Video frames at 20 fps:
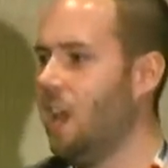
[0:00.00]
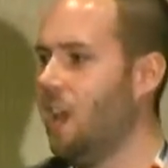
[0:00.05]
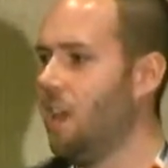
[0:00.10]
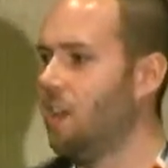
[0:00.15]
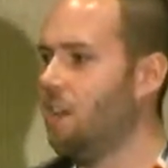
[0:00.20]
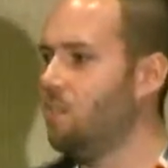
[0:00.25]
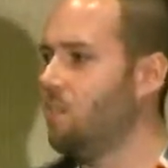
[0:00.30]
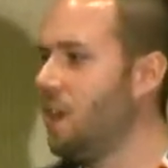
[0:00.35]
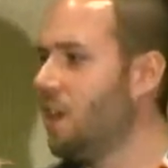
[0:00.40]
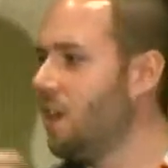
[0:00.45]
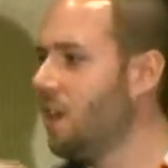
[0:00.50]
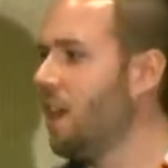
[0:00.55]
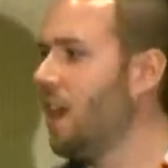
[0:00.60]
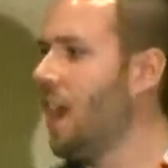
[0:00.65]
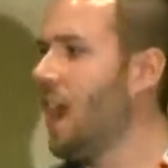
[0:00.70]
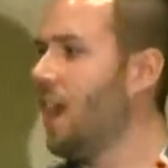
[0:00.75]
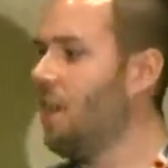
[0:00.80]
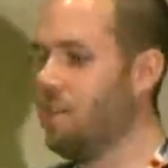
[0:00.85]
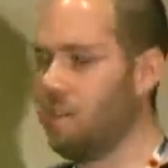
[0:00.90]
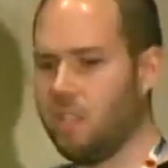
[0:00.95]
And this bearded
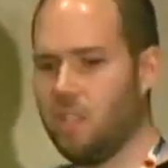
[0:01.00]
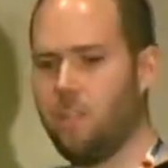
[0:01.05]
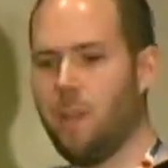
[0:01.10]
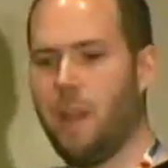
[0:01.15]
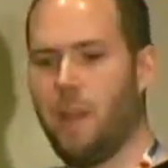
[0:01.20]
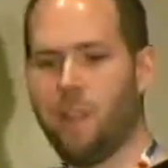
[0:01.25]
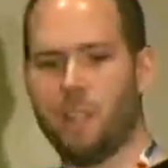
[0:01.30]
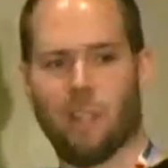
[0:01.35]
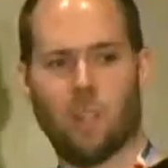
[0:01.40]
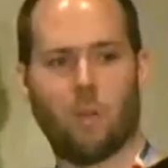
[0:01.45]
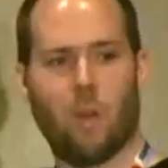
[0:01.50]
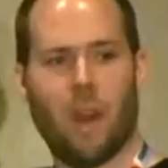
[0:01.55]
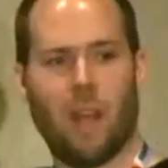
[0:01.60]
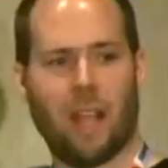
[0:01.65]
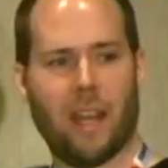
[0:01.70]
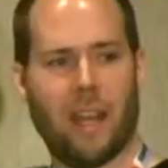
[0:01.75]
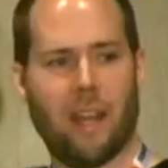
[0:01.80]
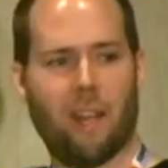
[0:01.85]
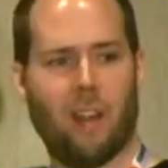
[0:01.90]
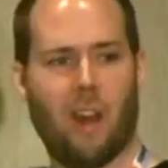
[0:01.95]
guy with suspenders is
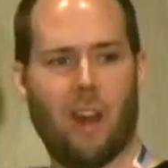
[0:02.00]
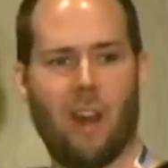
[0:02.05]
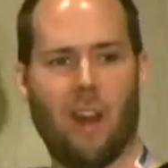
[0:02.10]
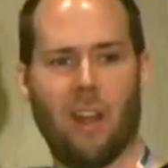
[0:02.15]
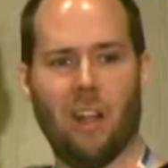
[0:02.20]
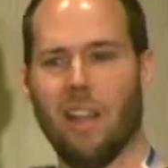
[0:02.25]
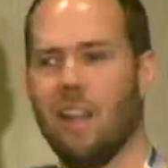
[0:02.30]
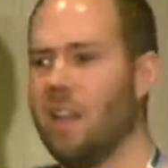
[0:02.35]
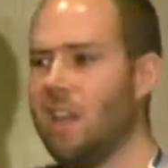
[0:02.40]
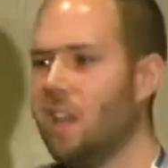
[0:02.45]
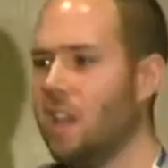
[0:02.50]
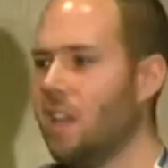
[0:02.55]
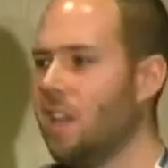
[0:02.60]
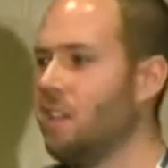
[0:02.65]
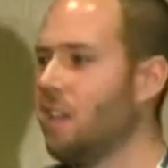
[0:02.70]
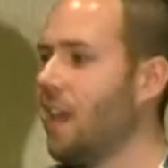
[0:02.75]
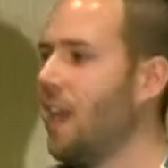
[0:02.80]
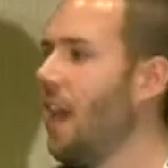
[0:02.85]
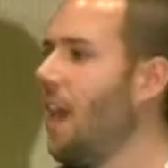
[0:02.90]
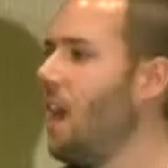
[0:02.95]
walking down the hall.
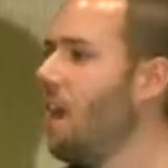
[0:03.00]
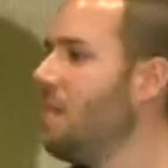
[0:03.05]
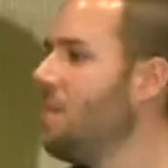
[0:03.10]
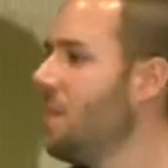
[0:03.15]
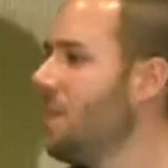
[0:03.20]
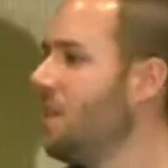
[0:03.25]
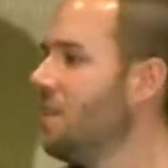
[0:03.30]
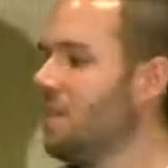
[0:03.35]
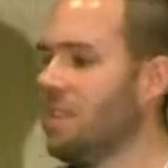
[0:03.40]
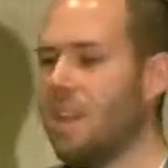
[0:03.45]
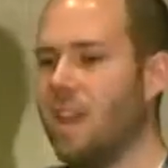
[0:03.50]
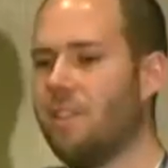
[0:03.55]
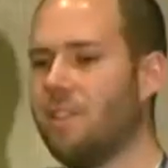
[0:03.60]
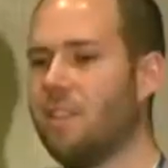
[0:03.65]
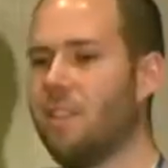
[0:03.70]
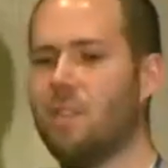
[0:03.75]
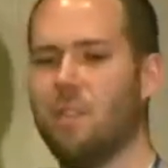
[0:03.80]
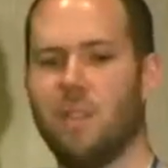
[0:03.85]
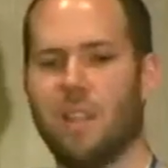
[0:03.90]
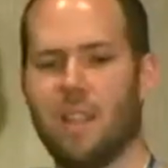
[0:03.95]
He's like, hey, how come he doesn't have
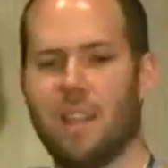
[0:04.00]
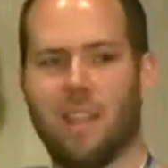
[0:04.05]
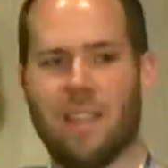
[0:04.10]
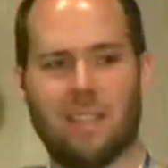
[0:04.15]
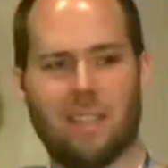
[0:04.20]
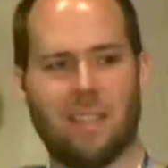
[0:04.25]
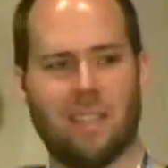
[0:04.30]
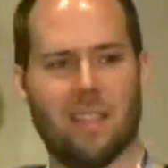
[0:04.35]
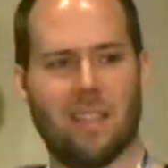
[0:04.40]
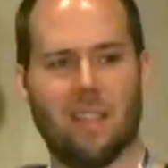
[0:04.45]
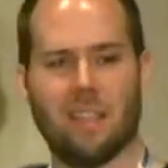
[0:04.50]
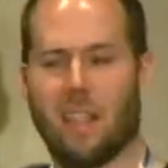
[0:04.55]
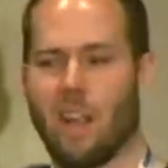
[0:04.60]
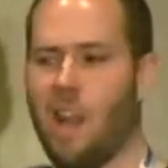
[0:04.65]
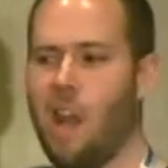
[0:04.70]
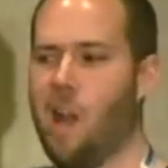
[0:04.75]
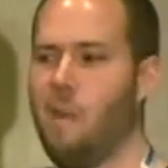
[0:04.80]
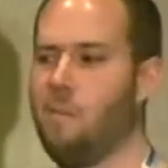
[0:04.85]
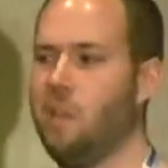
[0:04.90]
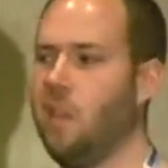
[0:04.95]
to do any of this? He's
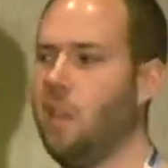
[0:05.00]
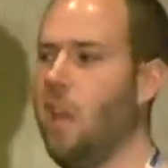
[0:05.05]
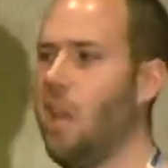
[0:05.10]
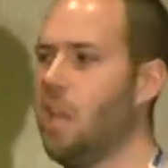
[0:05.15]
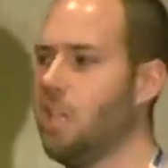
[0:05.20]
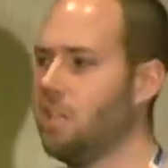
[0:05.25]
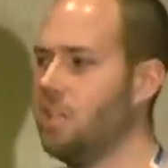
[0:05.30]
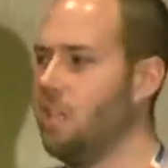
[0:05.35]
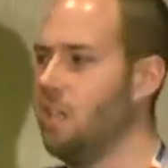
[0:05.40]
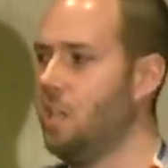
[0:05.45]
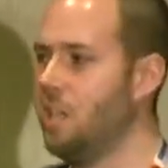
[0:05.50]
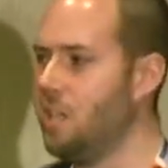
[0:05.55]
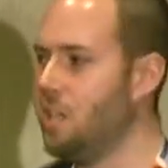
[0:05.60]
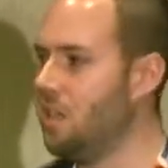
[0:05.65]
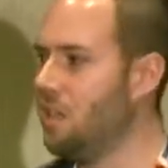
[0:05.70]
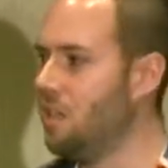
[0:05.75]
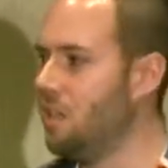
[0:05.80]
like, I'm legacy